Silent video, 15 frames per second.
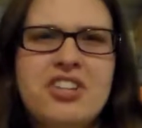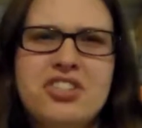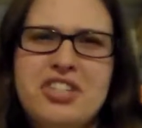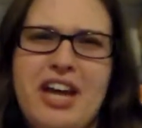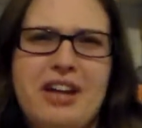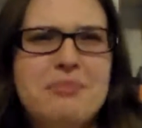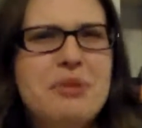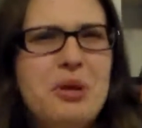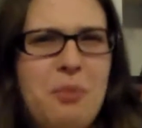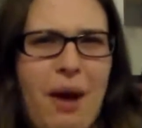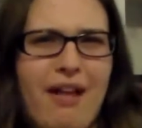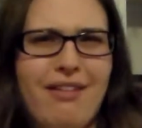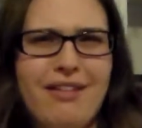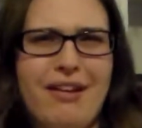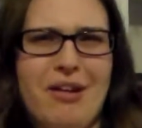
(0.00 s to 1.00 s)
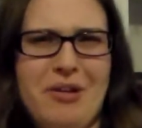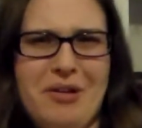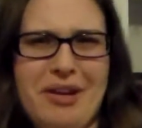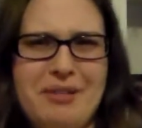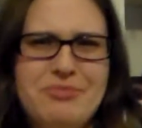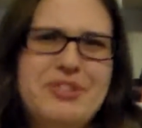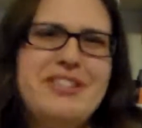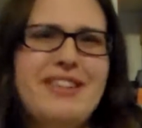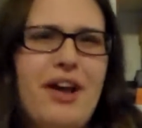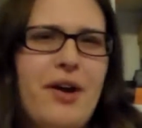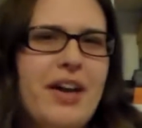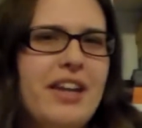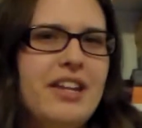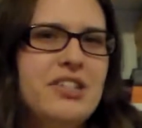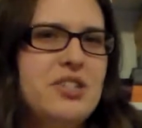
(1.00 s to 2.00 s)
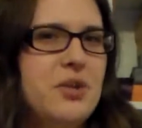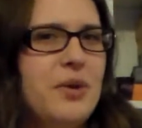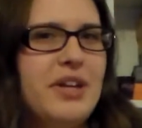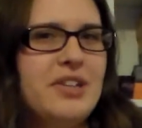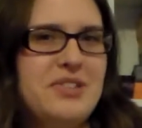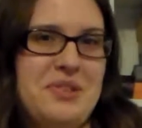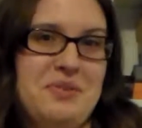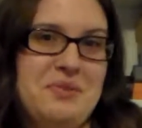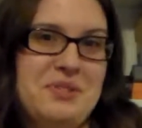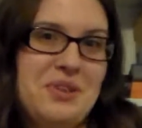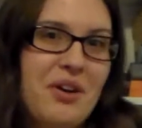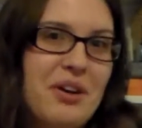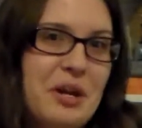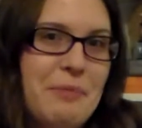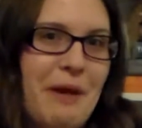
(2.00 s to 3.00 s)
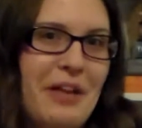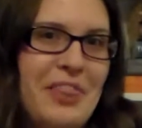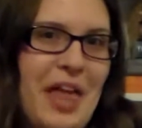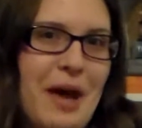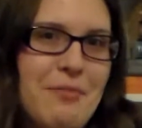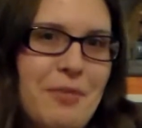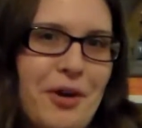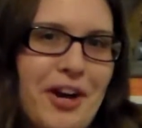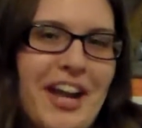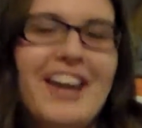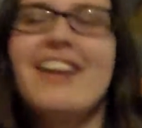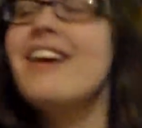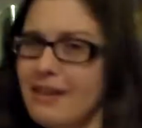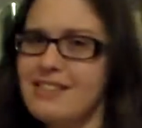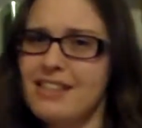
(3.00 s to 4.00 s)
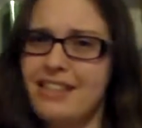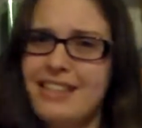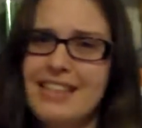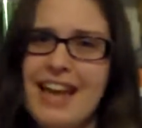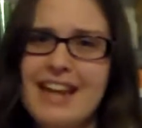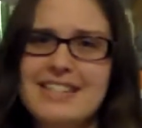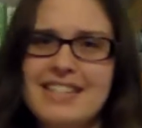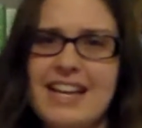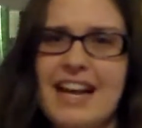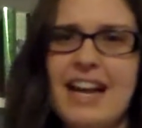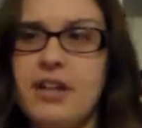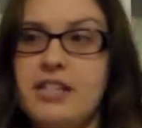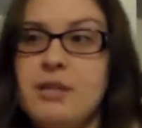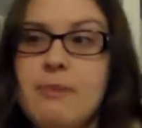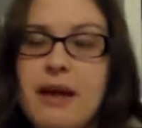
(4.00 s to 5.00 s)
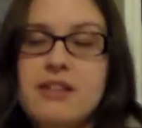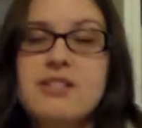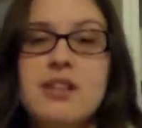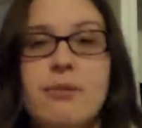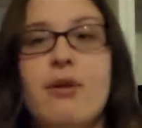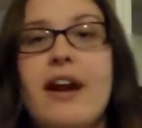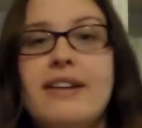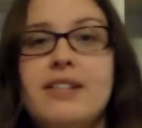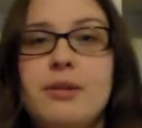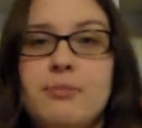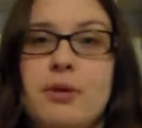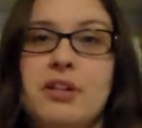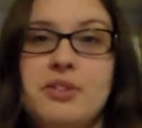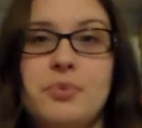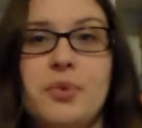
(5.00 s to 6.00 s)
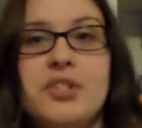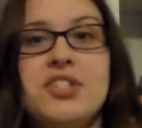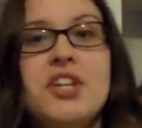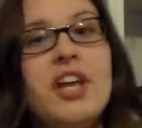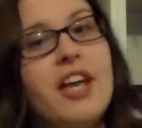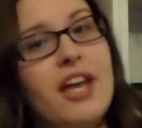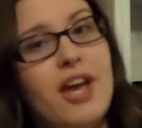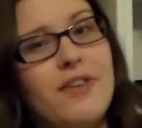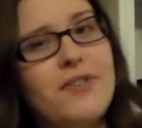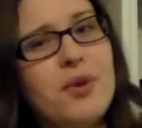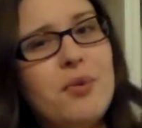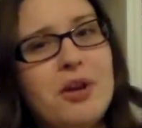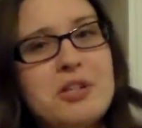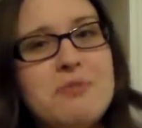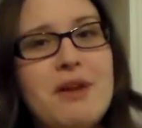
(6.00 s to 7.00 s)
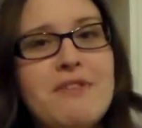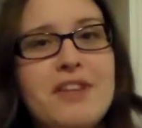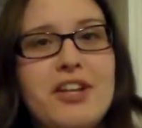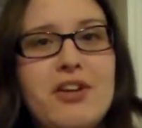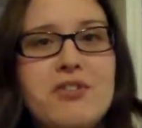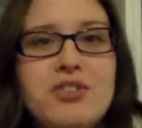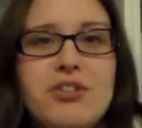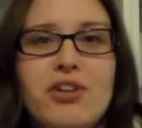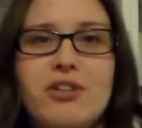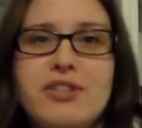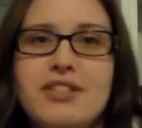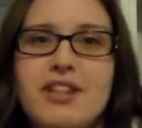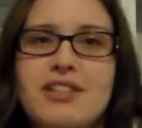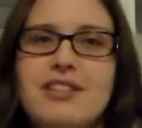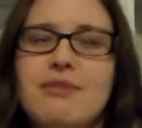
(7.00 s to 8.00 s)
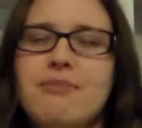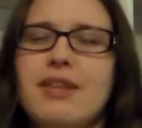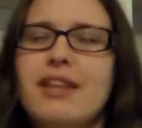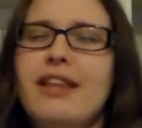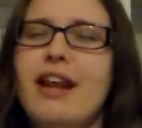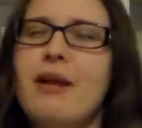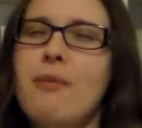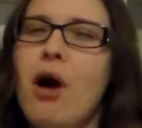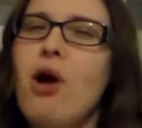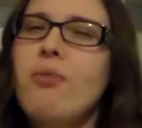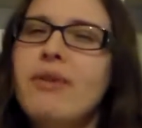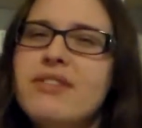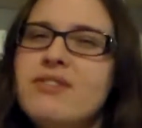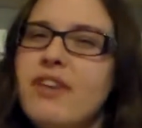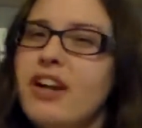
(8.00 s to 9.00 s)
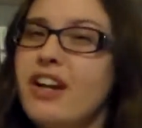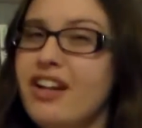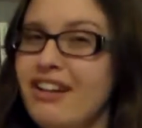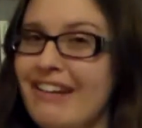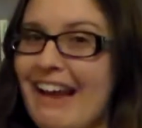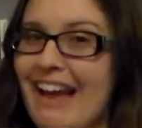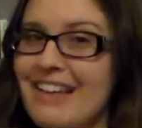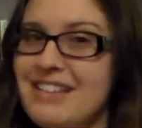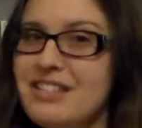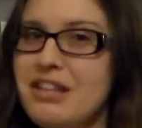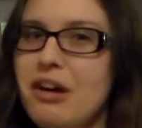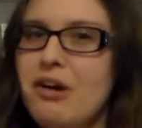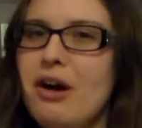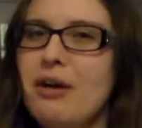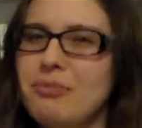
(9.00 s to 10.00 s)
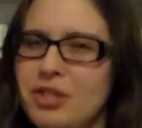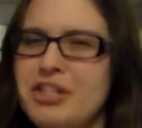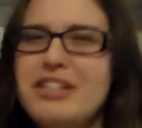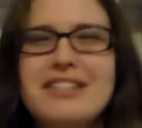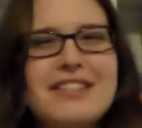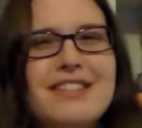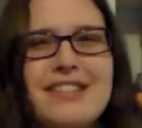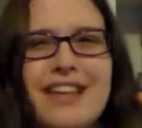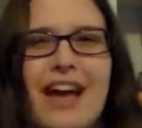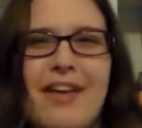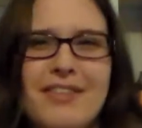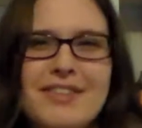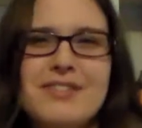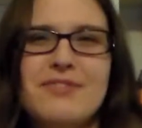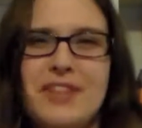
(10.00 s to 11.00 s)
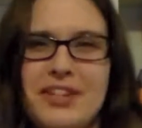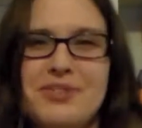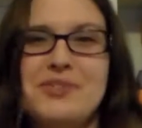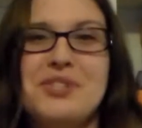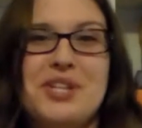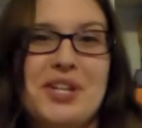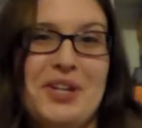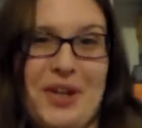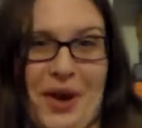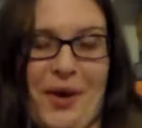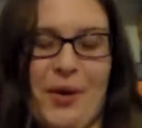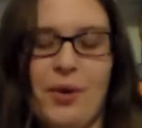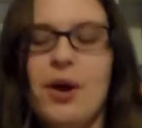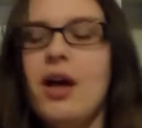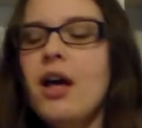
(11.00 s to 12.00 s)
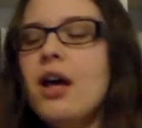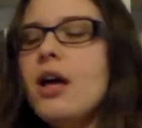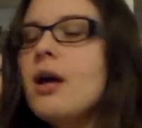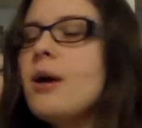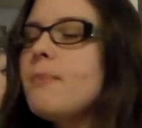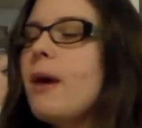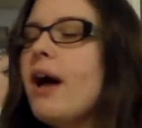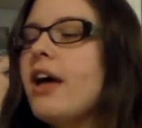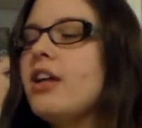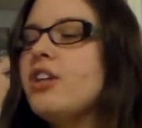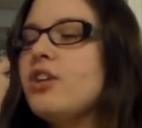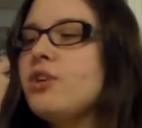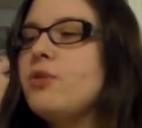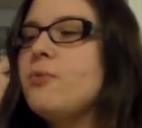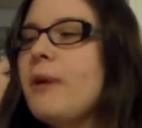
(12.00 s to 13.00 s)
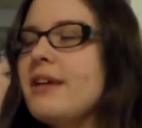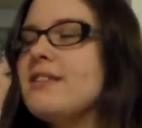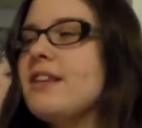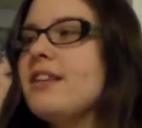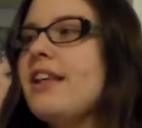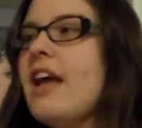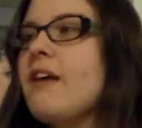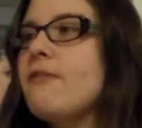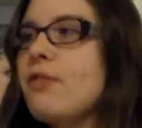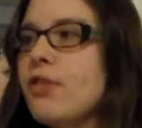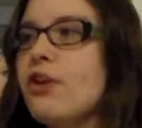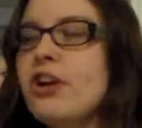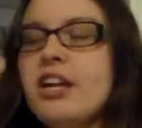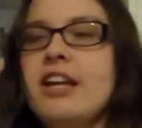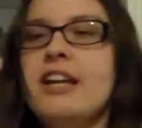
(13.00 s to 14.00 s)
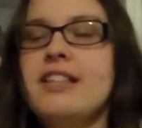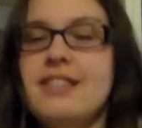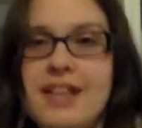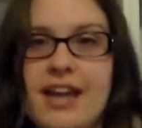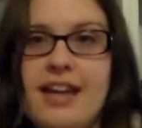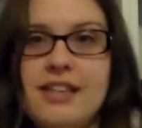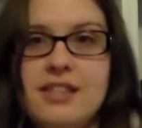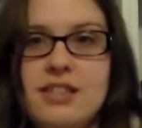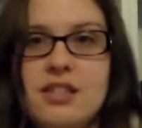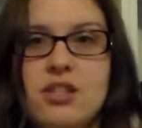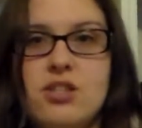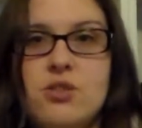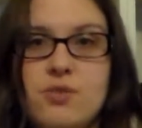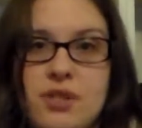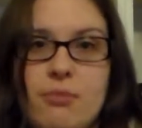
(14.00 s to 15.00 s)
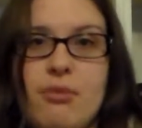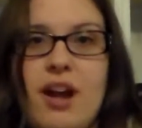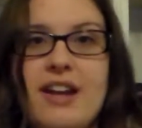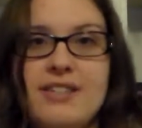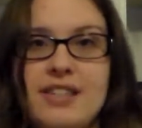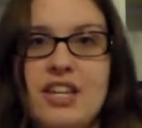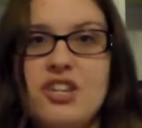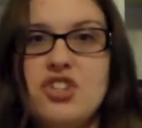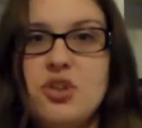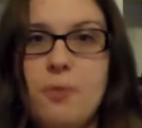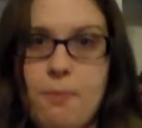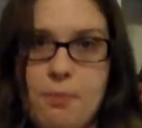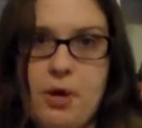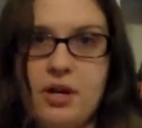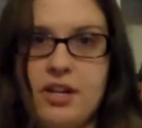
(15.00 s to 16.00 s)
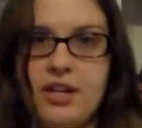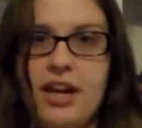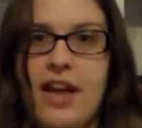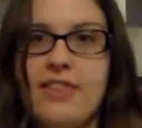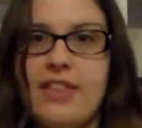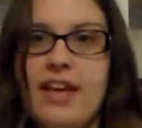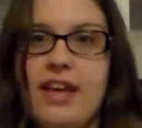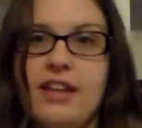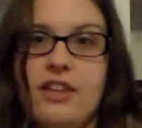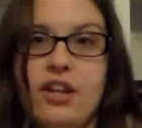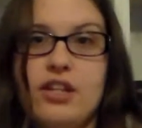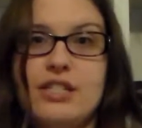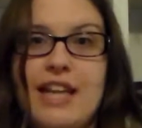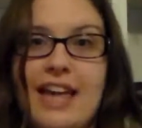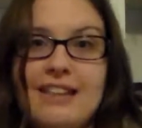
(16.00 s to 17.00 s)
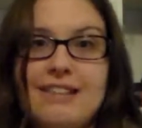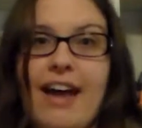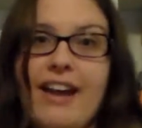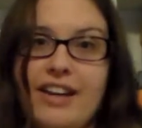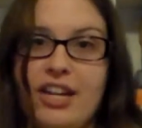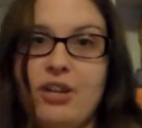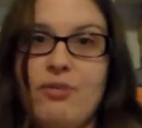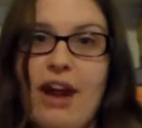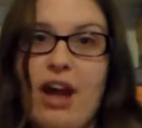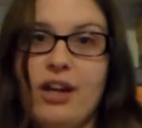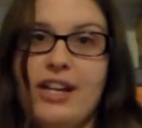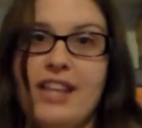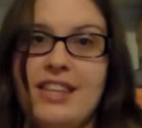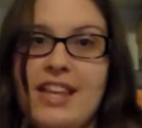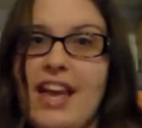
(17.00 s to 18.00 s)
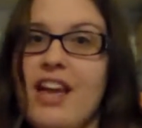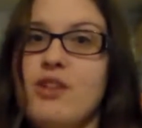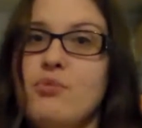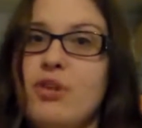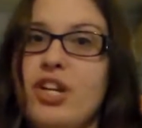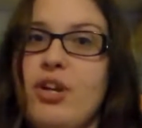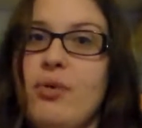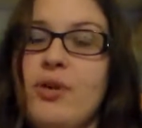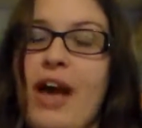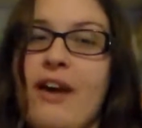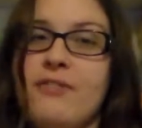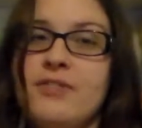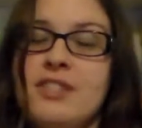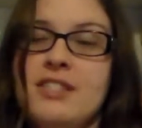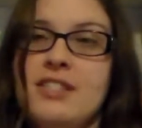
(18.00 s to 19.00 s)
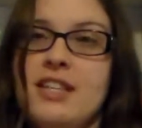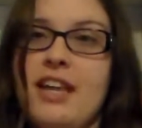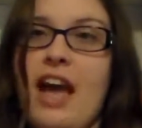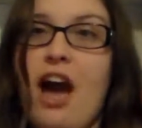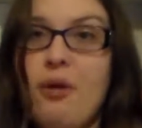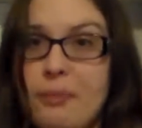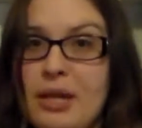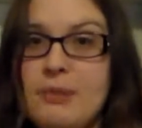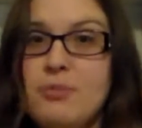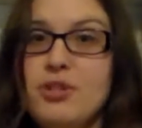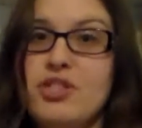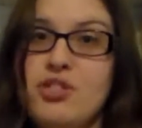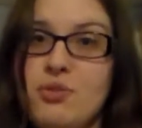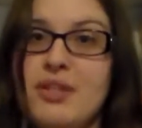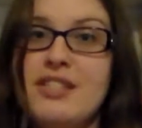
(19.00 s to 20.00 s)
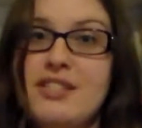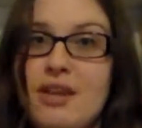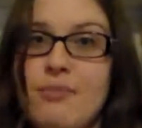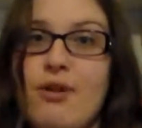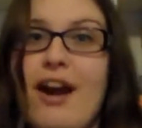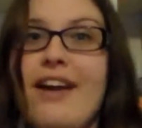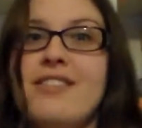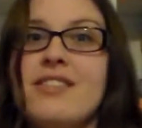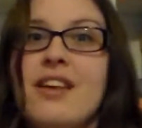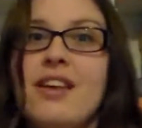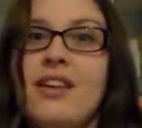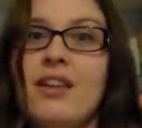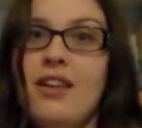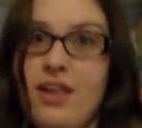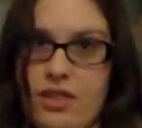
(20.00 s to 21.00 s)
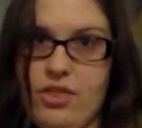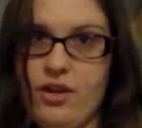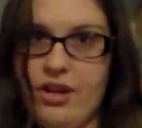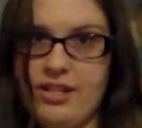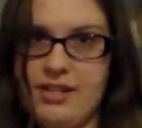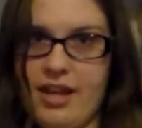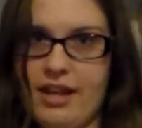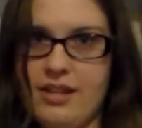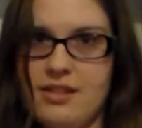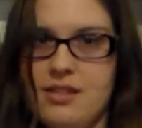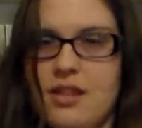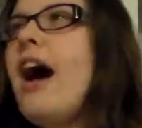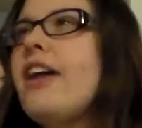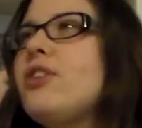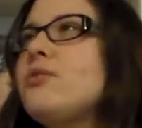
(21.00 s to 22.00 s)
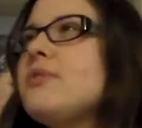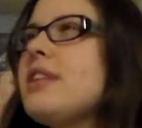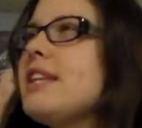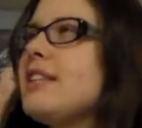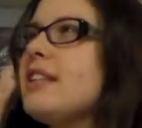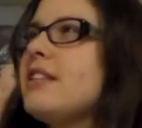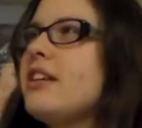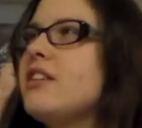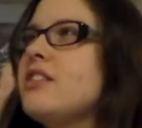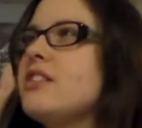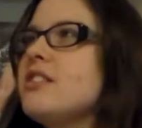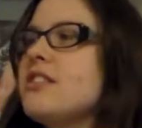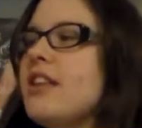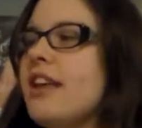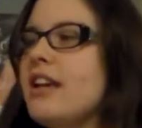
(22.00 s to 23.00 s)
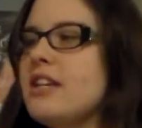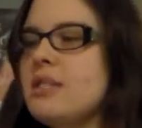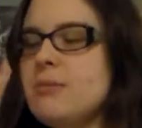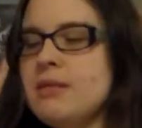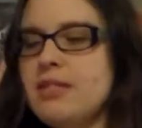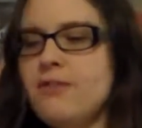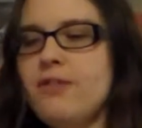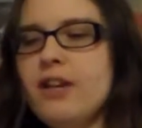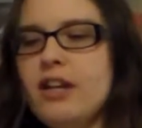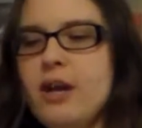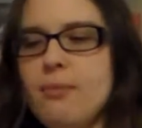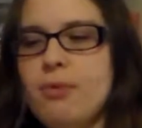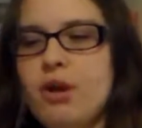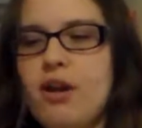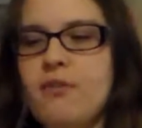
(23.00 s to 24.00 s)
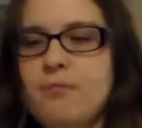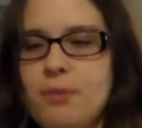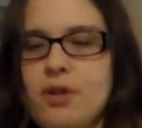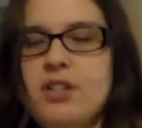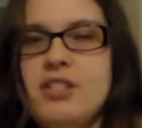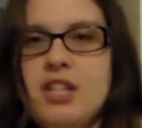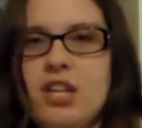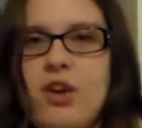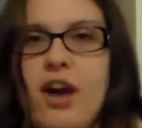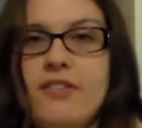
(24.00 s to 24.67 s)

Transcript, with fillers: She tagged me a while ago and I'm just now getting to it, so sorry about that, Morgan. Basically the idea, it's about summarizing books, which if you watch my videos you know is not something that I'm always very good at, so I'm curious to see how this video is gonna go. But you basically have thirty seconds to summarize each book, and then there's a lightning round at the end where you have to see how many books you can summarize in thirty seconds. I don't think that there's like a specific number of books that